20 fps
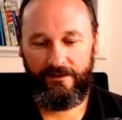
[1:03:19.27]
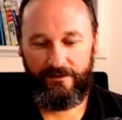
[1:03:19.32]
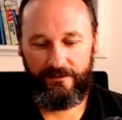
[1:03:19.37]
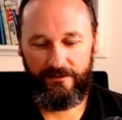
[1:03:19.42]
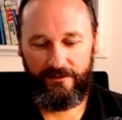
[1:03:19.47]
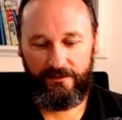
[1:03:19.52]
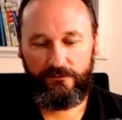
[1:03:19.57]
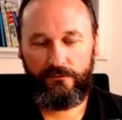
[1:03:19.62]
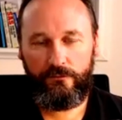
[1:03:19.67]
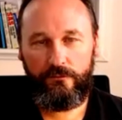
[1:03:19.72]

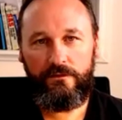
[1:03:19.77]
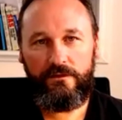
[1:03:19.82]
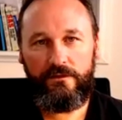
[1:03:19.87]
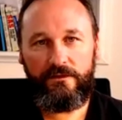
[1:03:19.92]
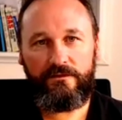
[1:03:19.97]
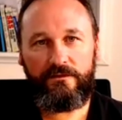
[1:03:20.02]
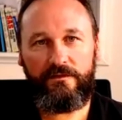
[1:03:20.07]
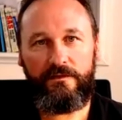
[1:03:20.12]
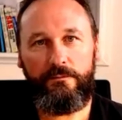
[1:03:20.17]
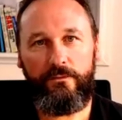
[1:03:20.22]
You do the
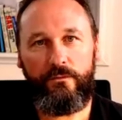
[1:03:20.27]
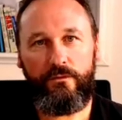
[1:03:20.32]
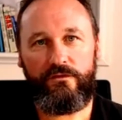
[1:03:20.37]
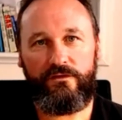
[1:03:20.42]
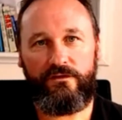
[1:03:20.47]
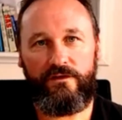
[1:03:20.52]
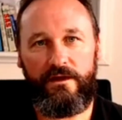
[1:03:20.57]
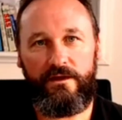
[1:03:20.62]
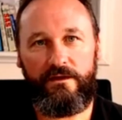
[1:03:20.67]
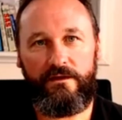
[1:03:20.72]
simple
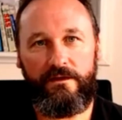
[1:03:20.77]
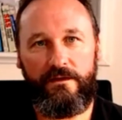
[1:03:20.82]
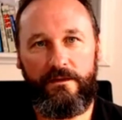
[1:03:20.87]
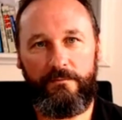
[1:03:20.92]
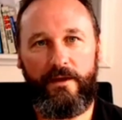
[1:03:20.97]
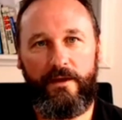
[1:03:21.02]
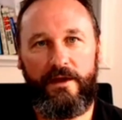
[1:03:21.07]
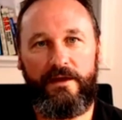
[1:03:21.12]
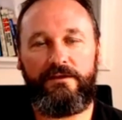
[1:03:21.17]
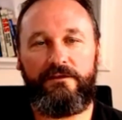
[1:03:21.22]
shit,
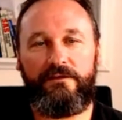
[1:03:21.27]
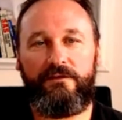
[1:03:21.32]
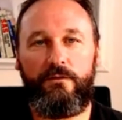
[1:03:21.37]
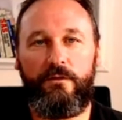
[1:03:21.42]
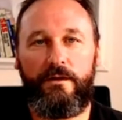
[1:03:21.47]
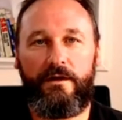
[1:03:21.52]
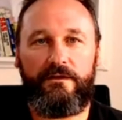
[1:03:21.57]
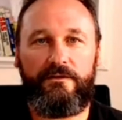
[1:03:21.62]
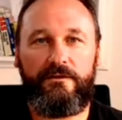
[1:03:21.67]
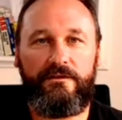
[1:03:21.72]
but you do
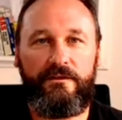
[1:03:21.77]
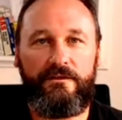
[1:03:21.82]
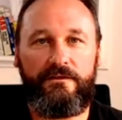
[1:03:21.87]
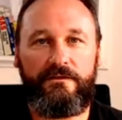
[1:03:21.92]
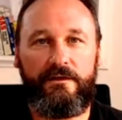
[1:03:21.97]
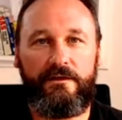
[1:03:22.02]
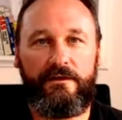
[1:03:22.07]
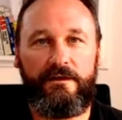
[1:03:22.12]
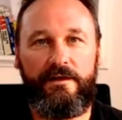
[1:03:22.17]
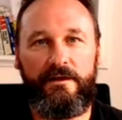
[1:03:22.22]
it
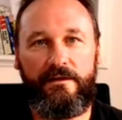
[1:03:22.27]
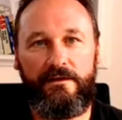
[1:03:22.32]
consistently,